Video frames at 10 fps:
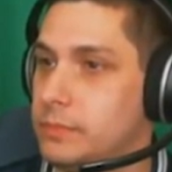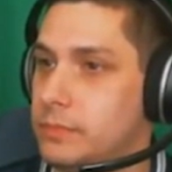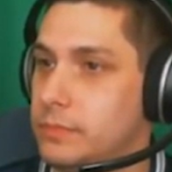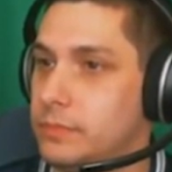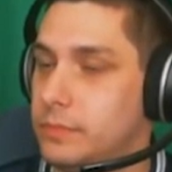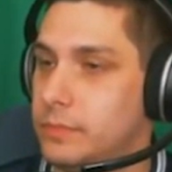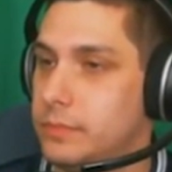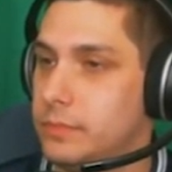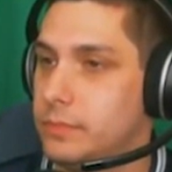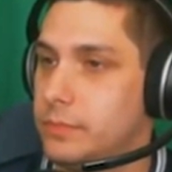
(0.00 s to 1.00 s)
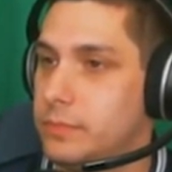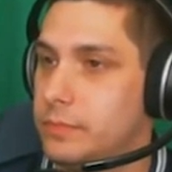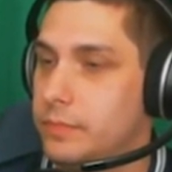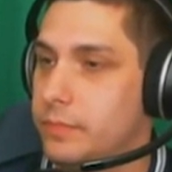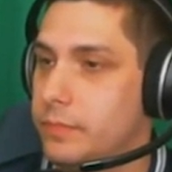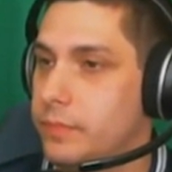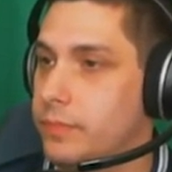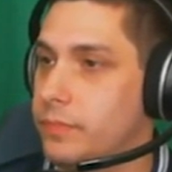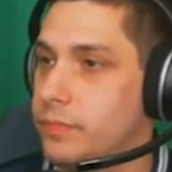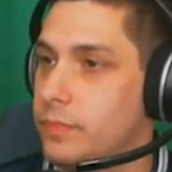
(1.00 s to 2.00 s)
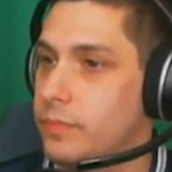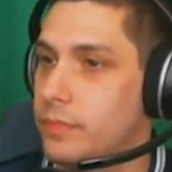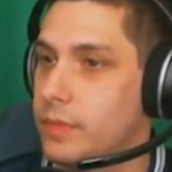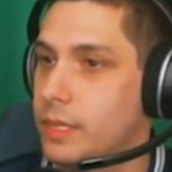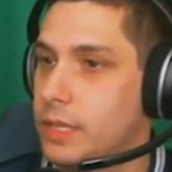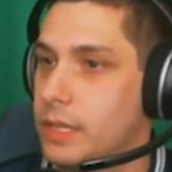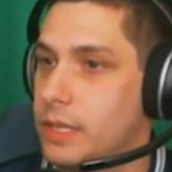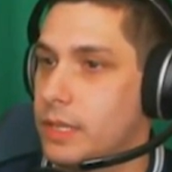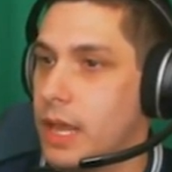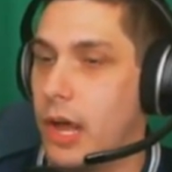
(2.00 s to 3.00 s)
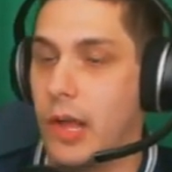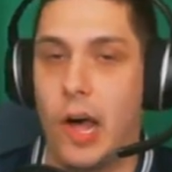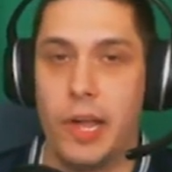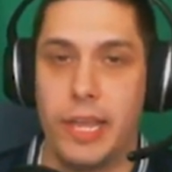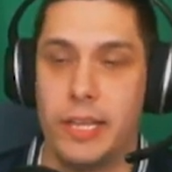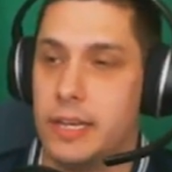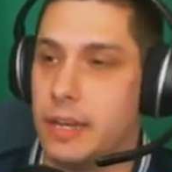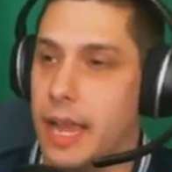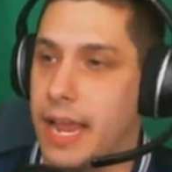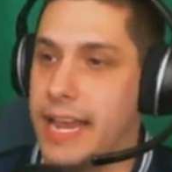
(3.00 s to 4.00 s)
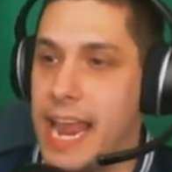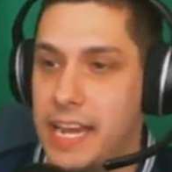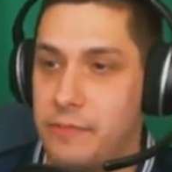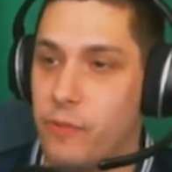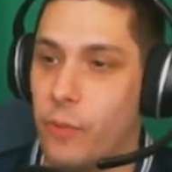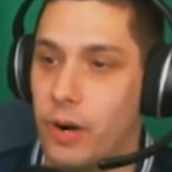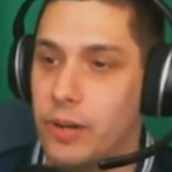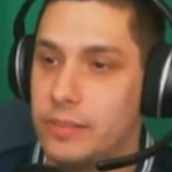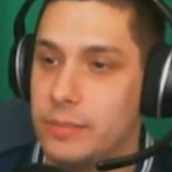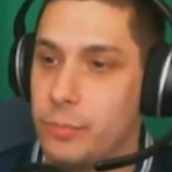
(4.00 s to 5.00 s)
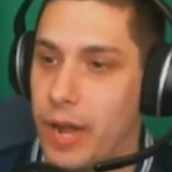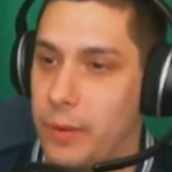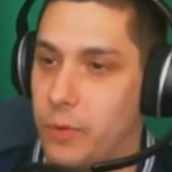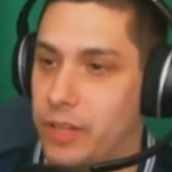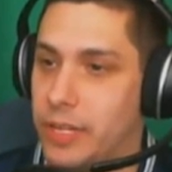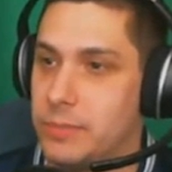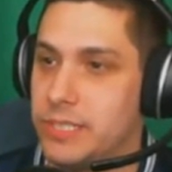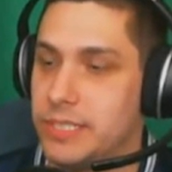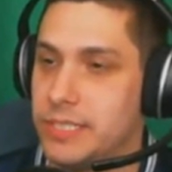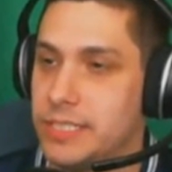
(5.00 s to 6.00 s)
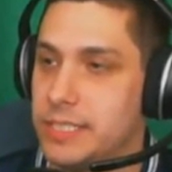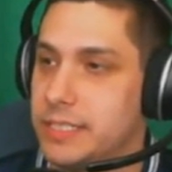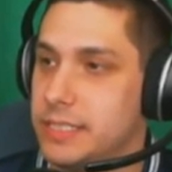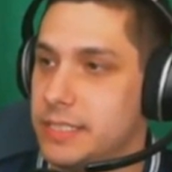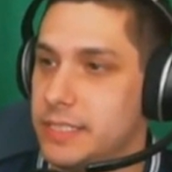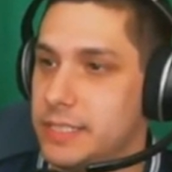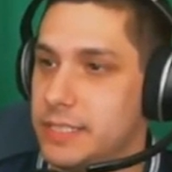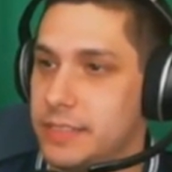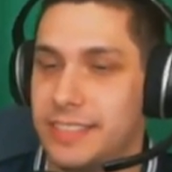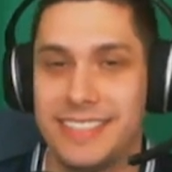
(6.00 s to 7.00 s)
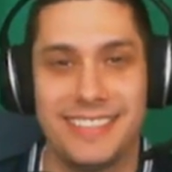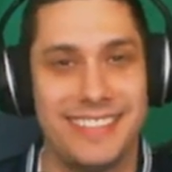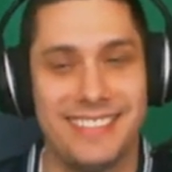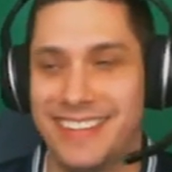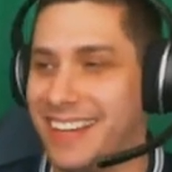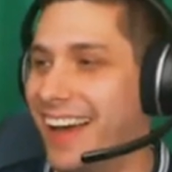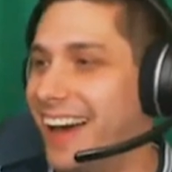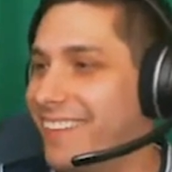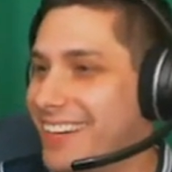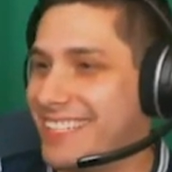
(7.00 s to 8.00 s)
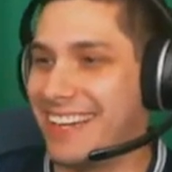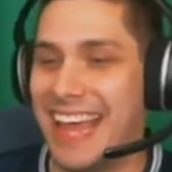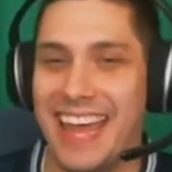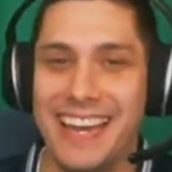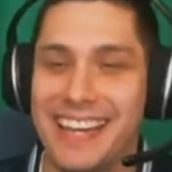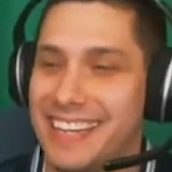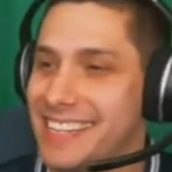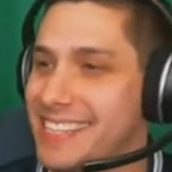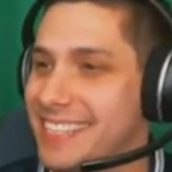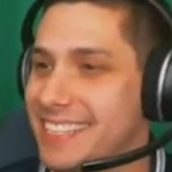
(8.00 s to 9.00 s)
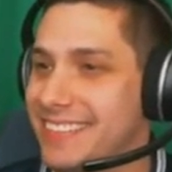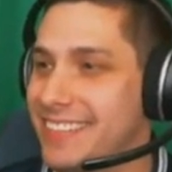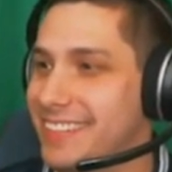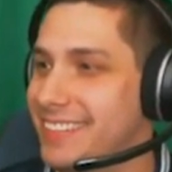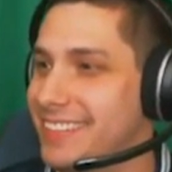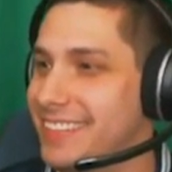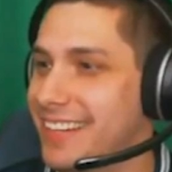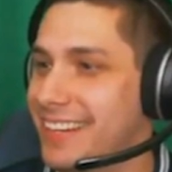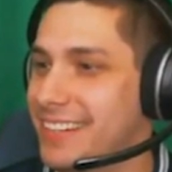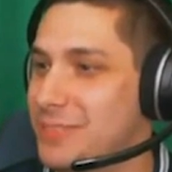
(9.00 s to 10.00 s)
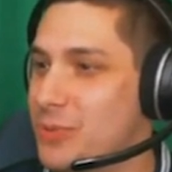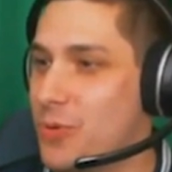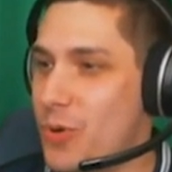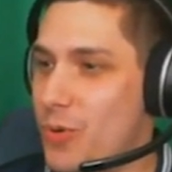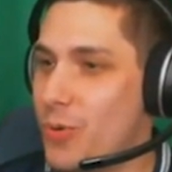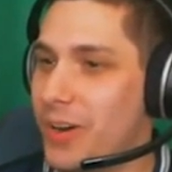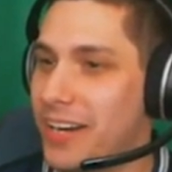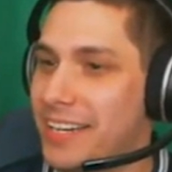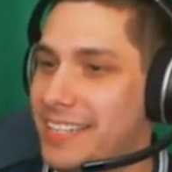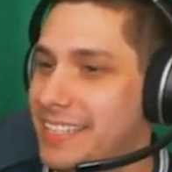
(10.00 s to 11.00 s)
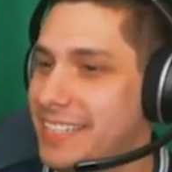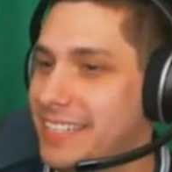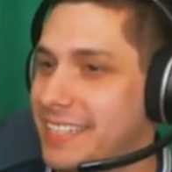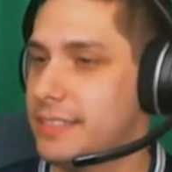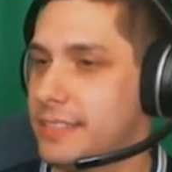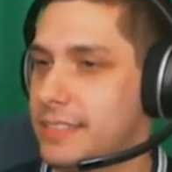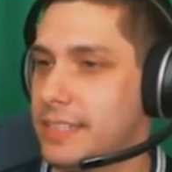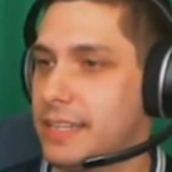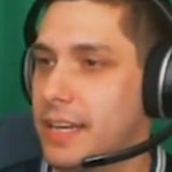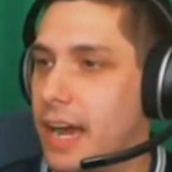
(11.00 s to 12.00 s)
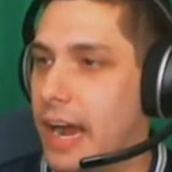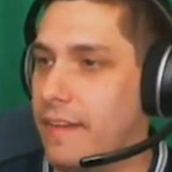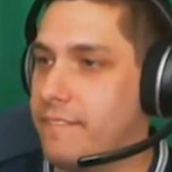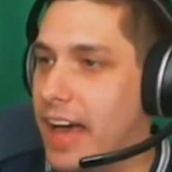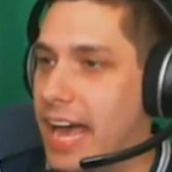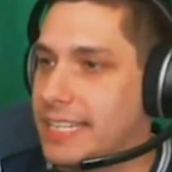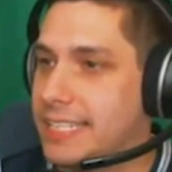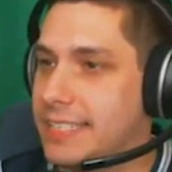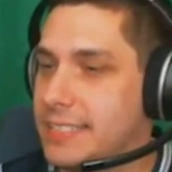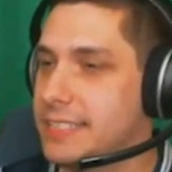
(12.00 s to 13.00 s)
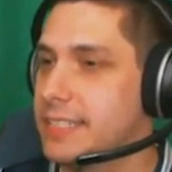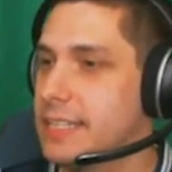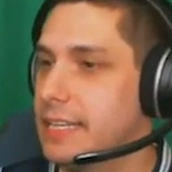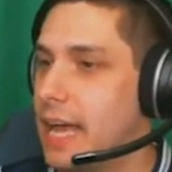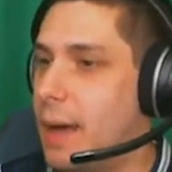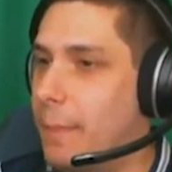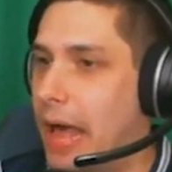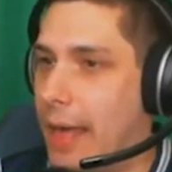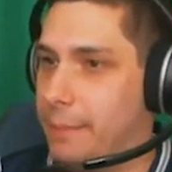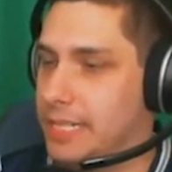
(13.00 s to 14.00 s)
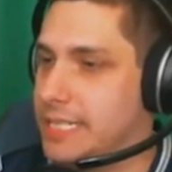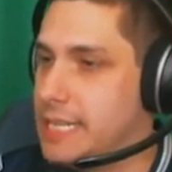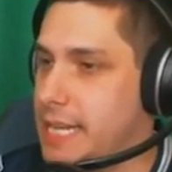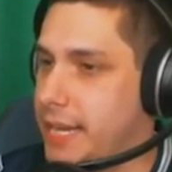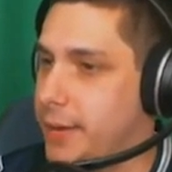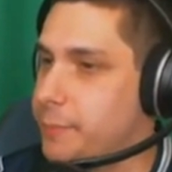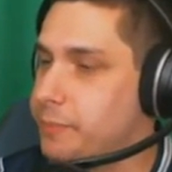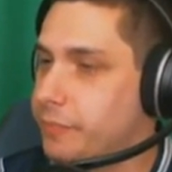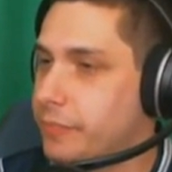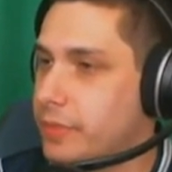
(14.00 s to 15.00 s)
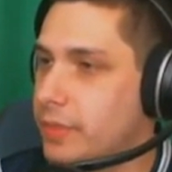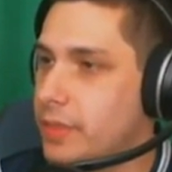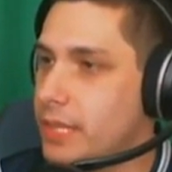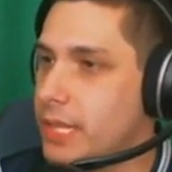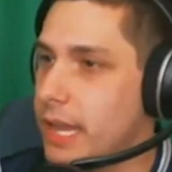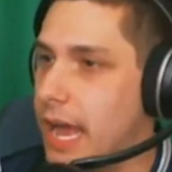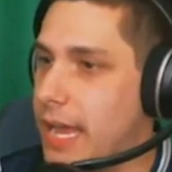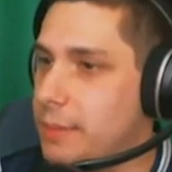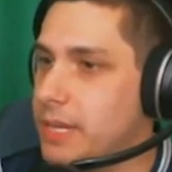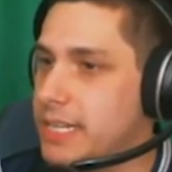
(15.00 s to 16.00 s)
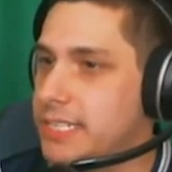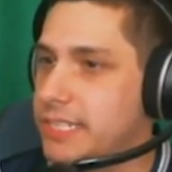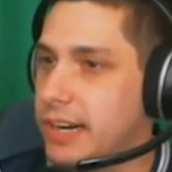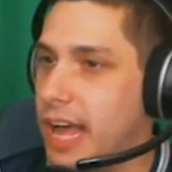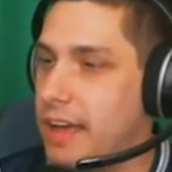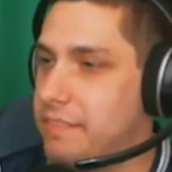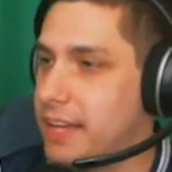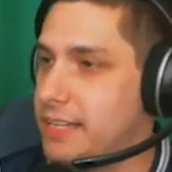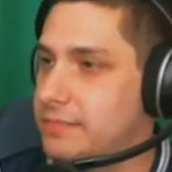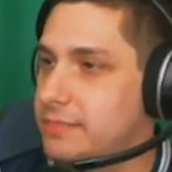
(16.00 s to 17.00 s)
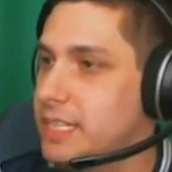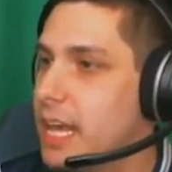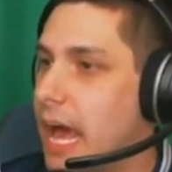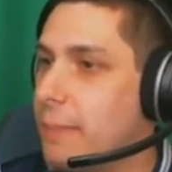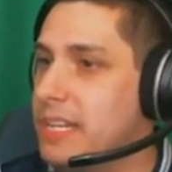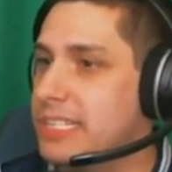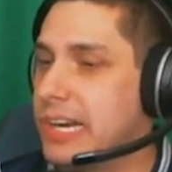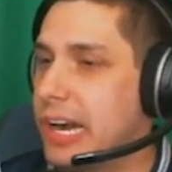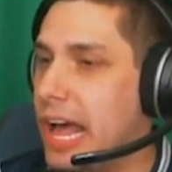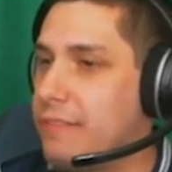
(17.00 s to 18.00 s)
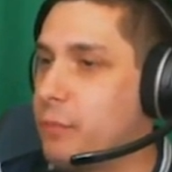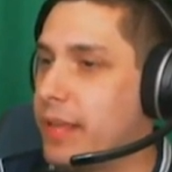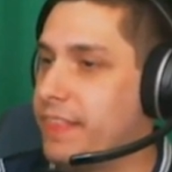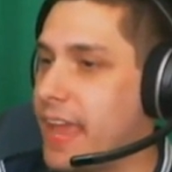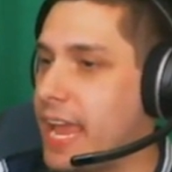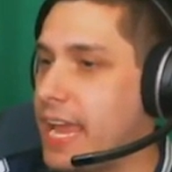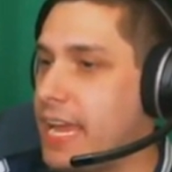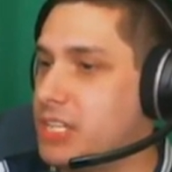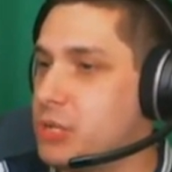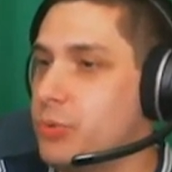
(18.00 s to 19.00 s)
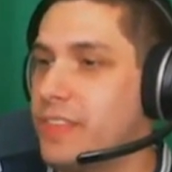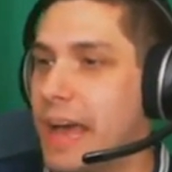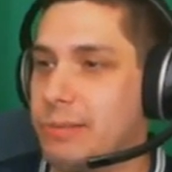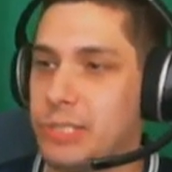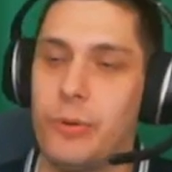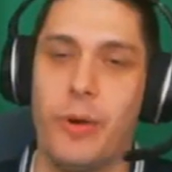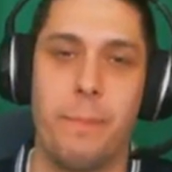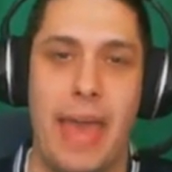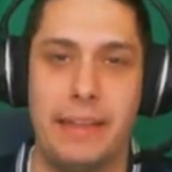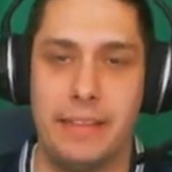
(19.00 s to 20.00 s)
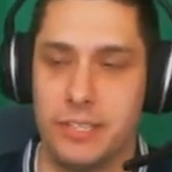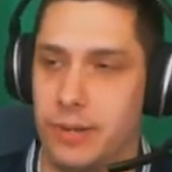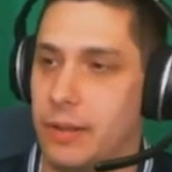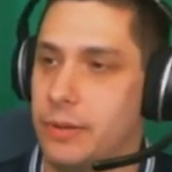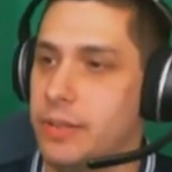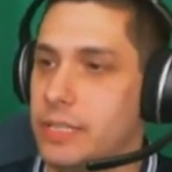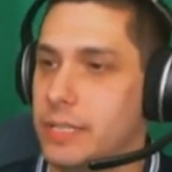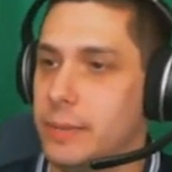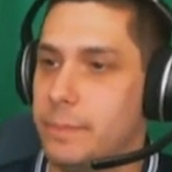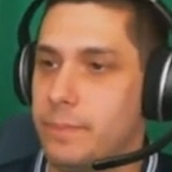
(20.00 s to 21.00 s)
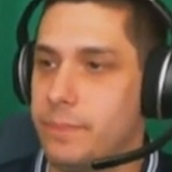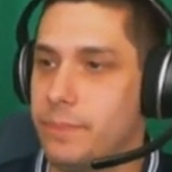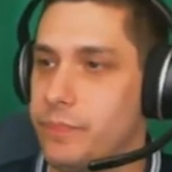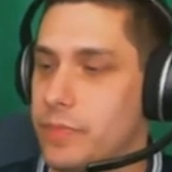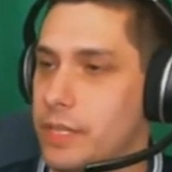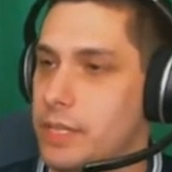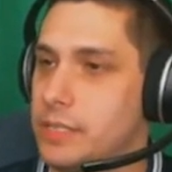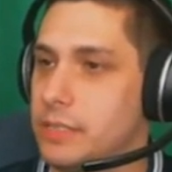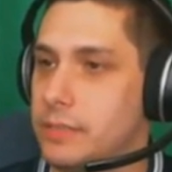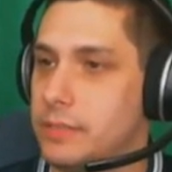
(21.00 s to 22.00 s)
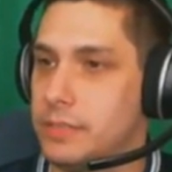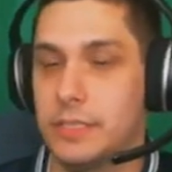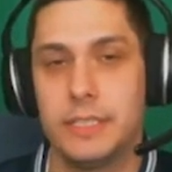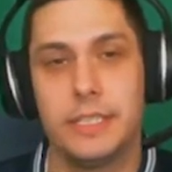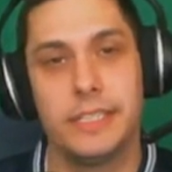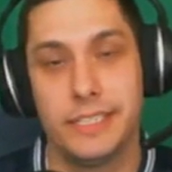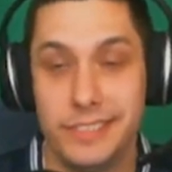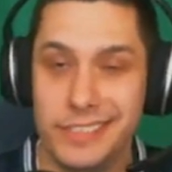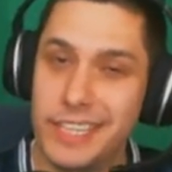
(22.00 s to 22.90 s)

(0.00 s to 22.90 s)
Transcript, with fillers: I don't think you have it. I'll go two K. I'll call you. I got an eighty-four. Yeah, Brandon Williams. I was bluffing. I was bluffing. Oh, what did you get? eighty-one, Quentin Patton. Whew. Damn it. All right, yeah. Fox. I'm up. Let's see here. I am going to start off. I, I'm going to start off with a two thousand coin bet this round. Ooh, a little more confident than the first time around.